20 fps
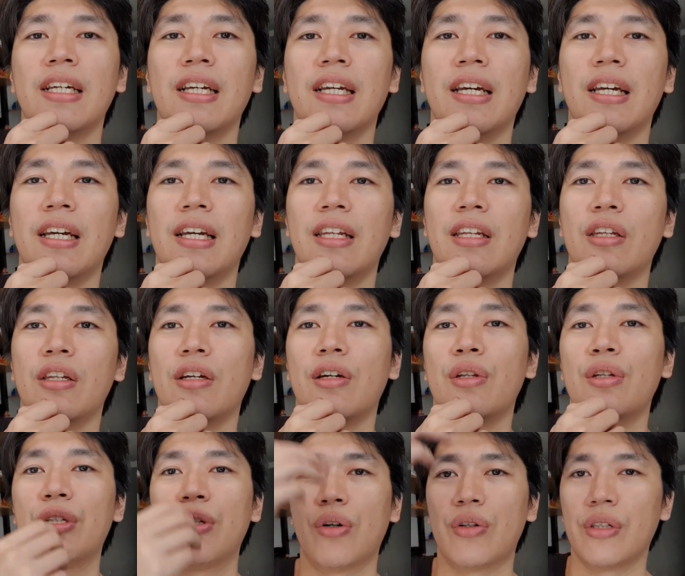and
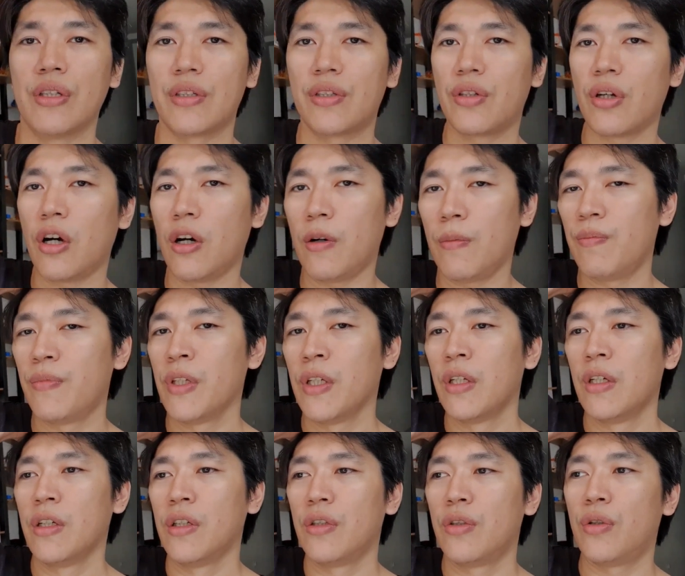on the top
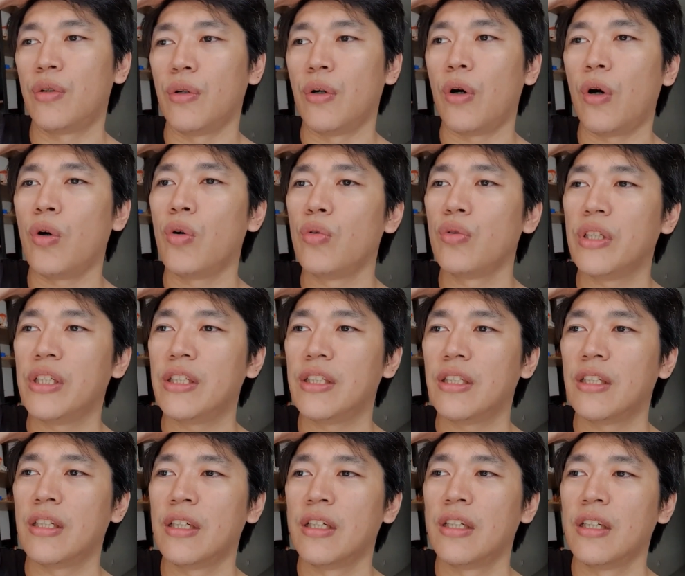to hold
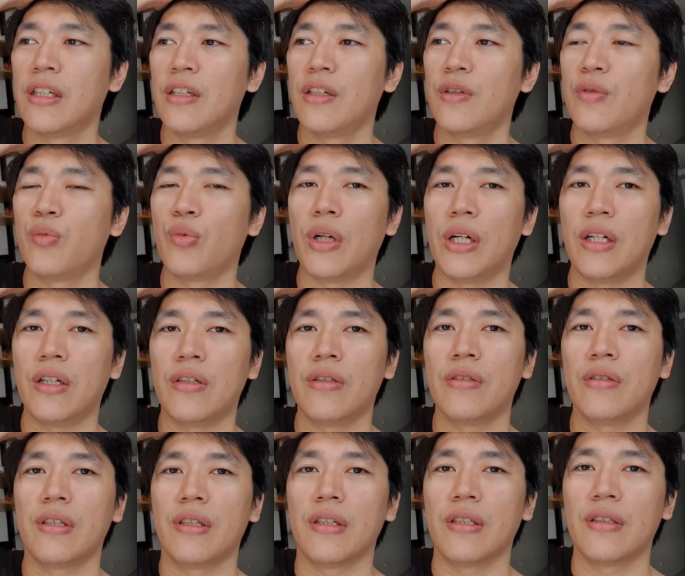it.
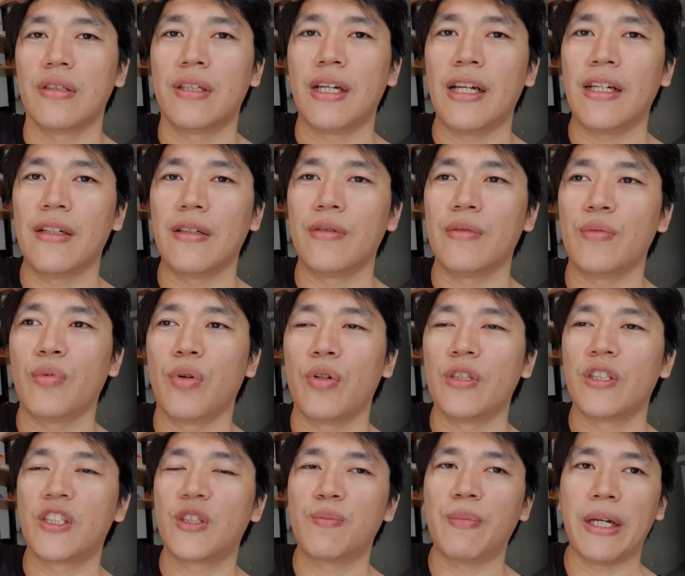Well, that
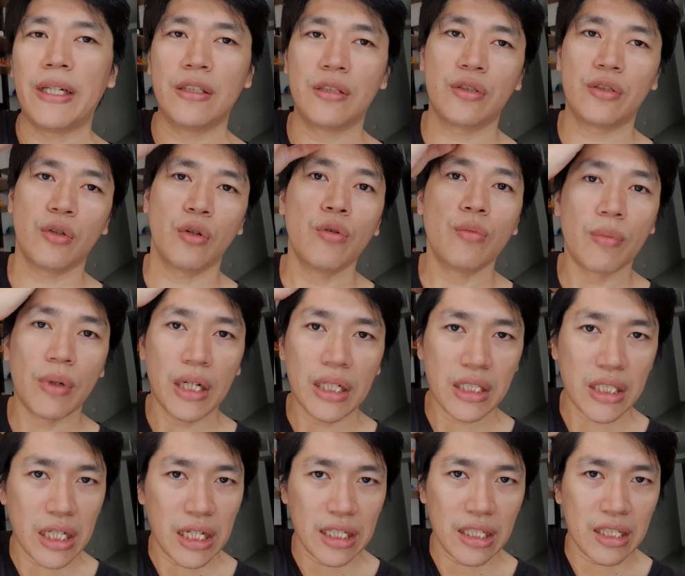won't spend so
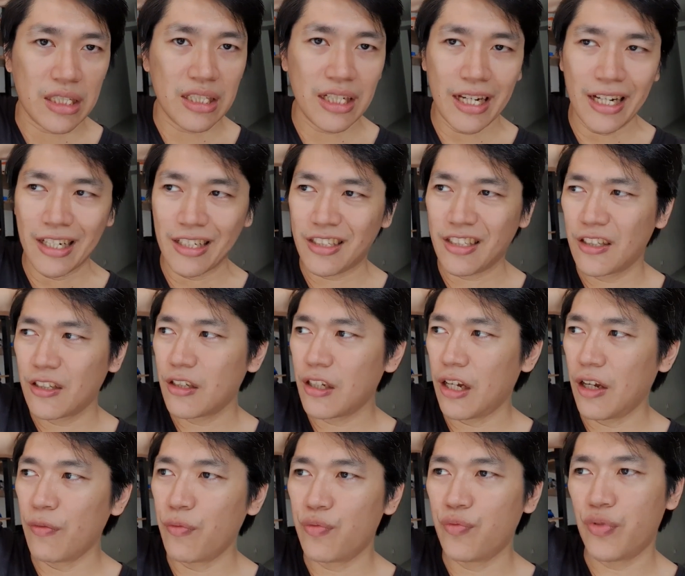much. I guess
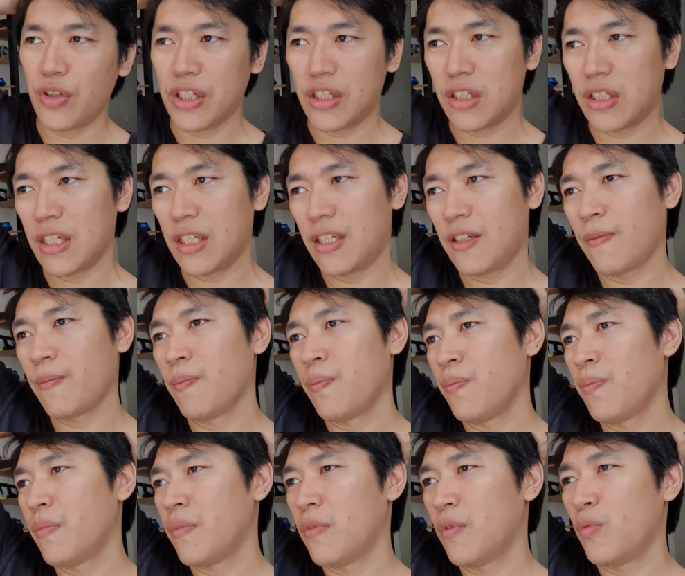everything
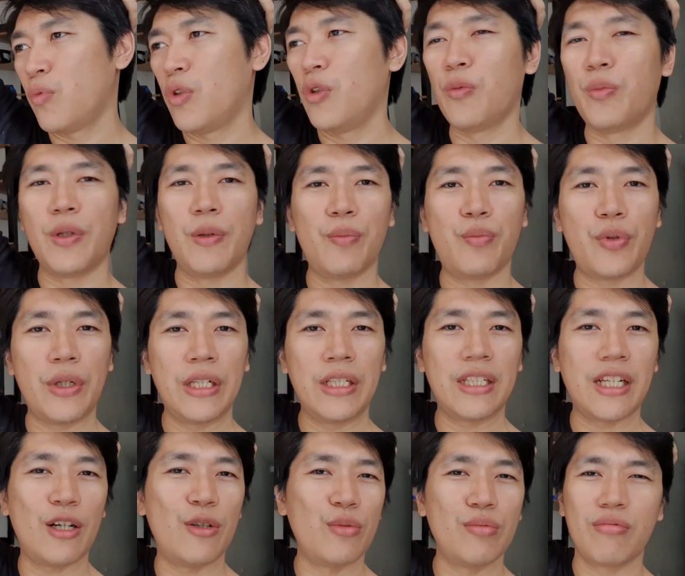will be bring
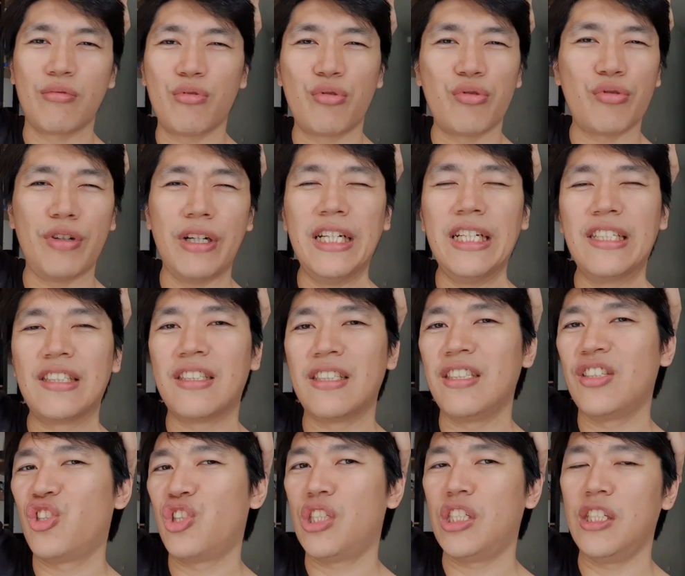down crazy
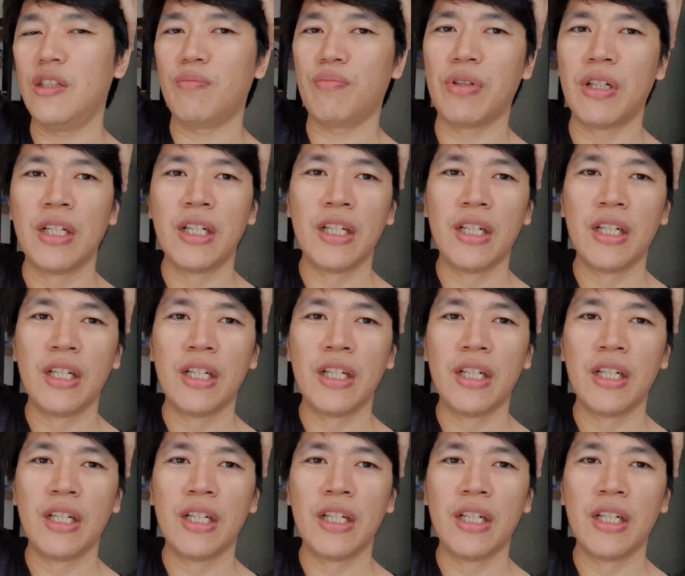cheap.